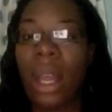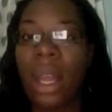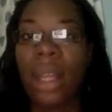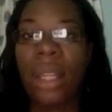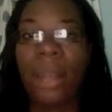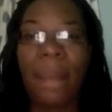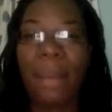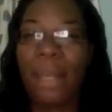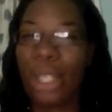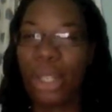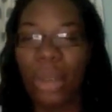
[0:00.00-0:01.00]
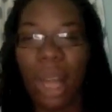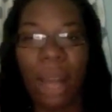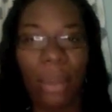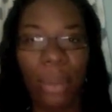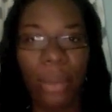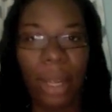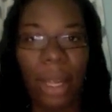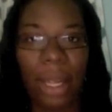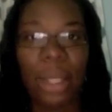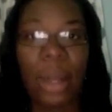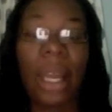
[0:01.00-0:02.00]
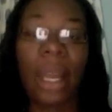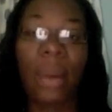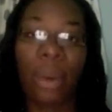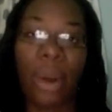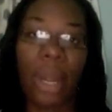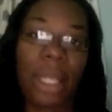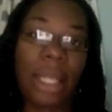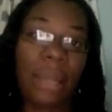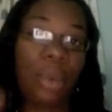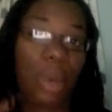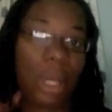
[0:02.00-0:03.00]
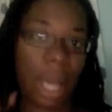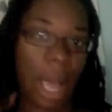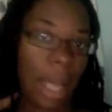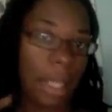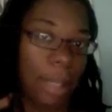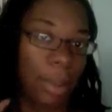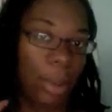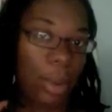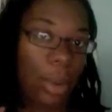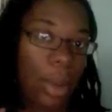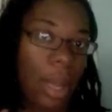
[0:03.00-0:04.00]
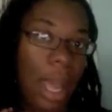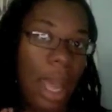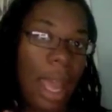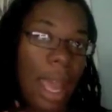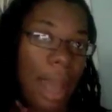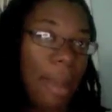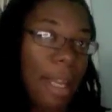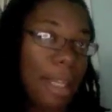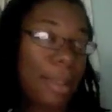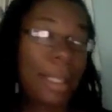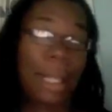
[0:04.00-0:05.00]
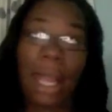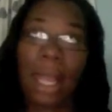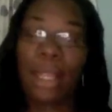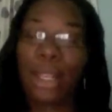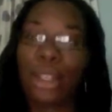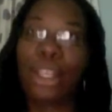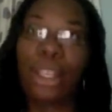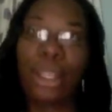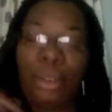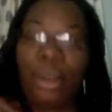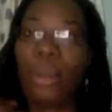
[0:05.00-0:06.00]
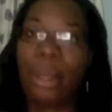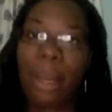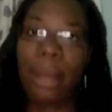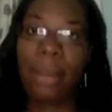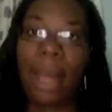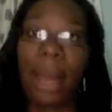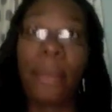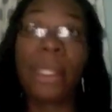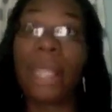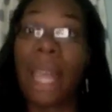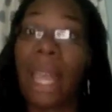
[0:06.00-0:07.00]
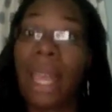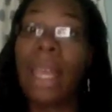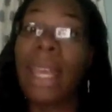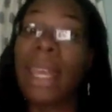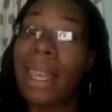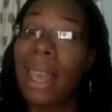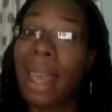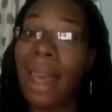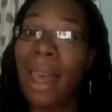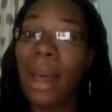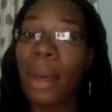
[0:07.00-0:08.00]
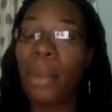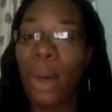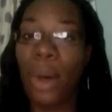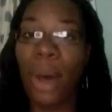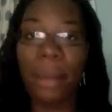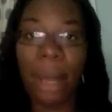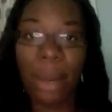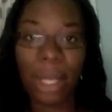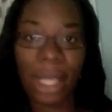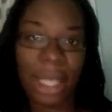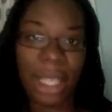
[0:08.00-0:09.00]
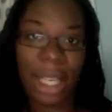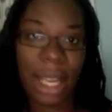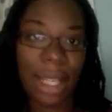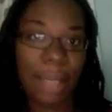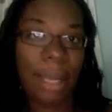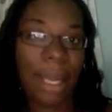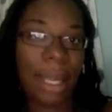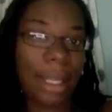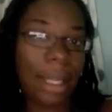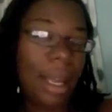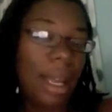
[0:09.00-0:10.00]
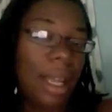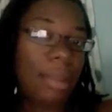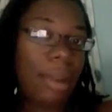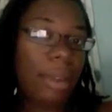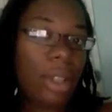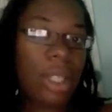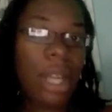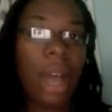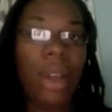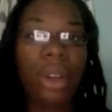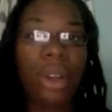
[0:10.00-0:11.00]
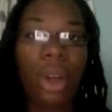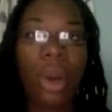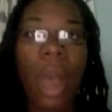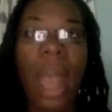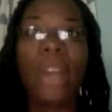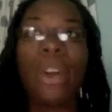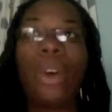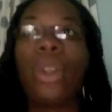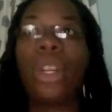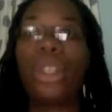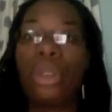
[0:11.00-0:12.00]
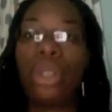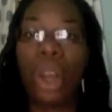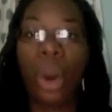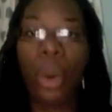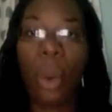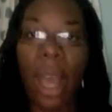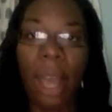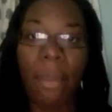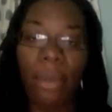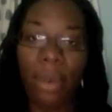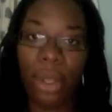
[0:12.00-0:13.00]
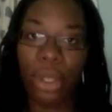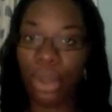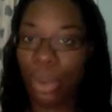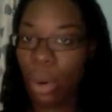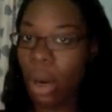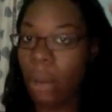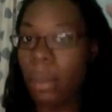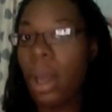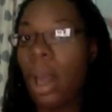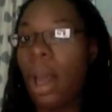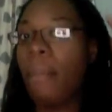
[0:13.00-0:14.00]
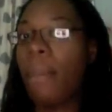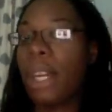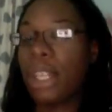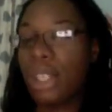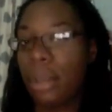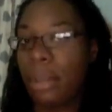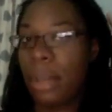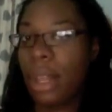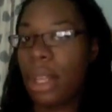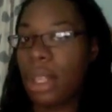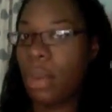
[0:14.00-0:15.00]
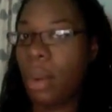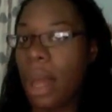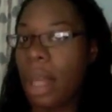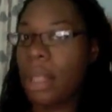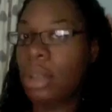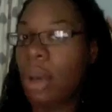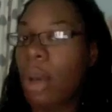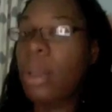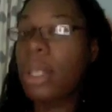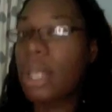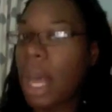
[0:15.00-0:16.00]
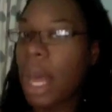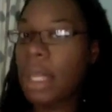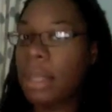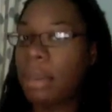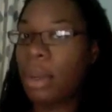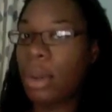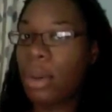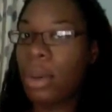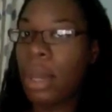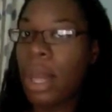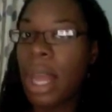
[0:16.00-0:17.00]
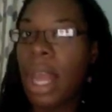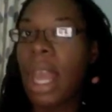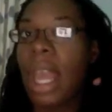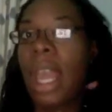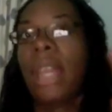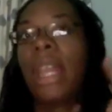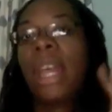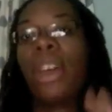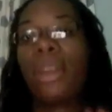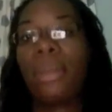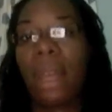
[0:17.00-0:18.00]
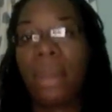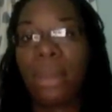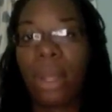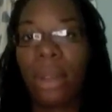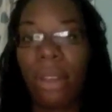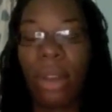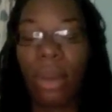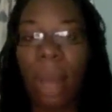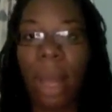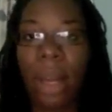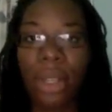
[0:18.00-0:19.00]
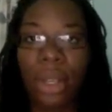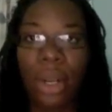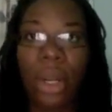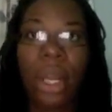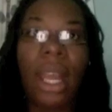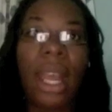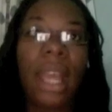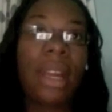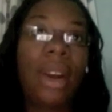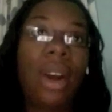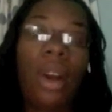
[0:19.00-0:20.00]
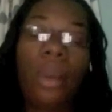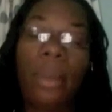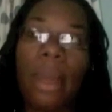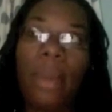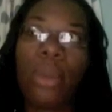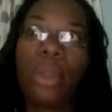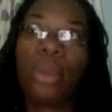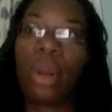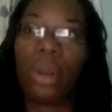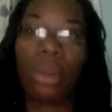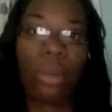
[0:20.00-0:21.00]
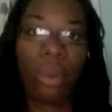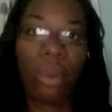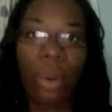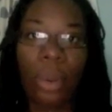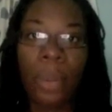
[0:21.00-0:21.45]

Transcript: The baby's still not moving. So I get worried. I said, I'm going to the hospital. And my husband's like, there's nothing wrong with the baby. I was like, yeah, well, I'm not going to take the chance because it's my first child. I know there's usually a quiet before the storm, but it shouldn't be this quiet. So I went to the hospital, and they hooked me up to the fetal monitor, and the heartbeat was wonderful.